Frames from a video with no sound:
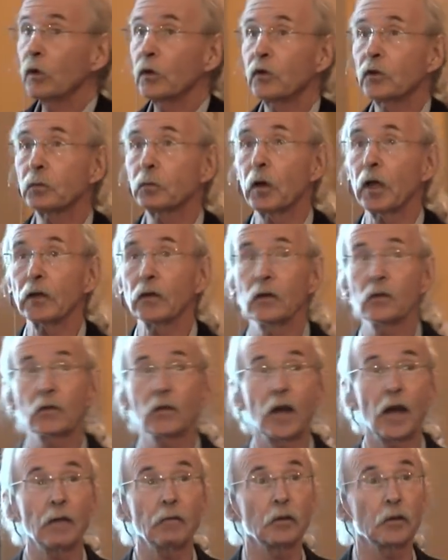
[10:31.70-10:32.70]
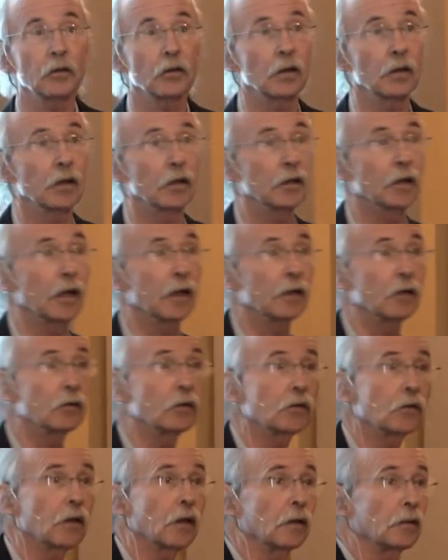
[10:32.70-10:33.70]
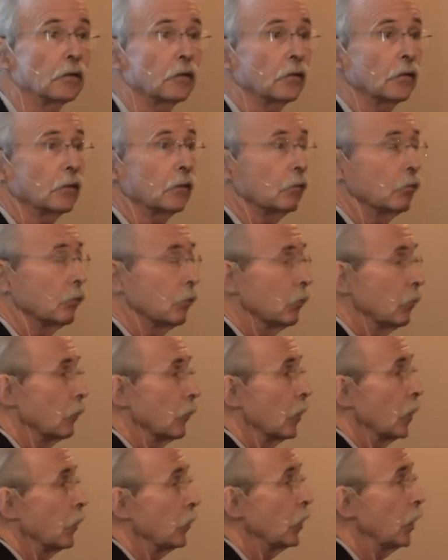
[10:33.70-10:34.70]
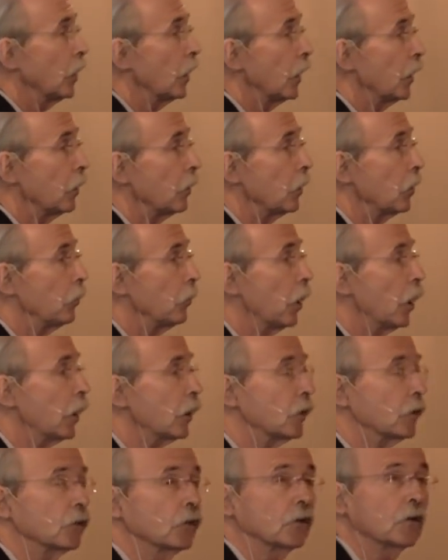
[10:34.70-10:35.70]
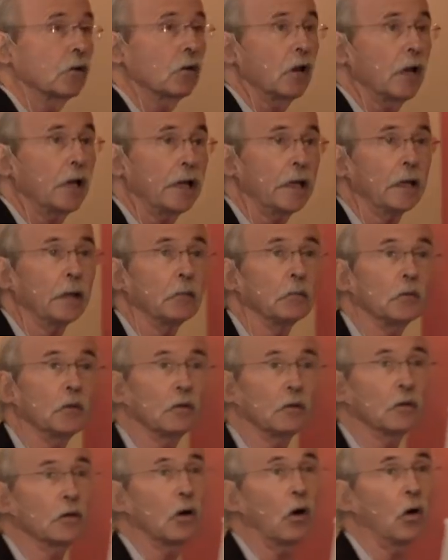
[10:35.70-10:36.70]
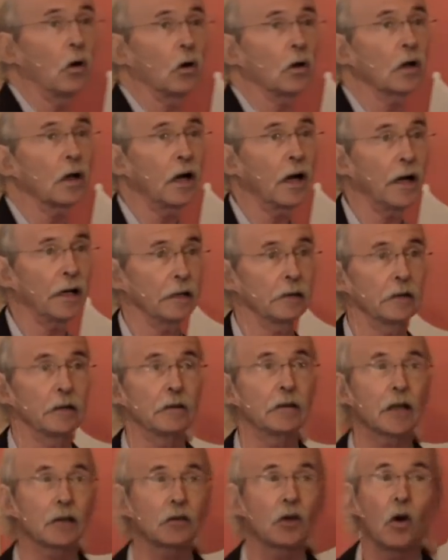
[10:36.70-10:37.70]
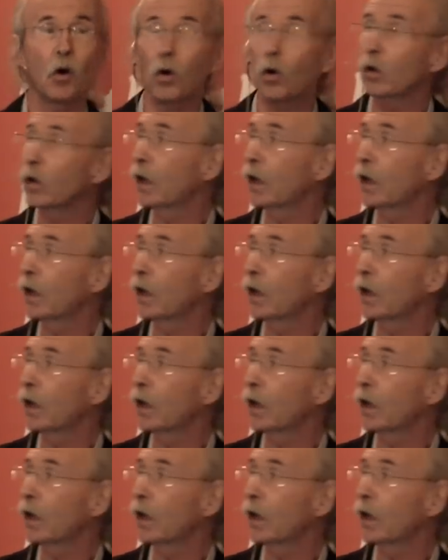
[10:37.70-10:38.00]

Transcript: would spread the sovereignty of the United States. The, United, the, Americans claimed the whole continent, not the whole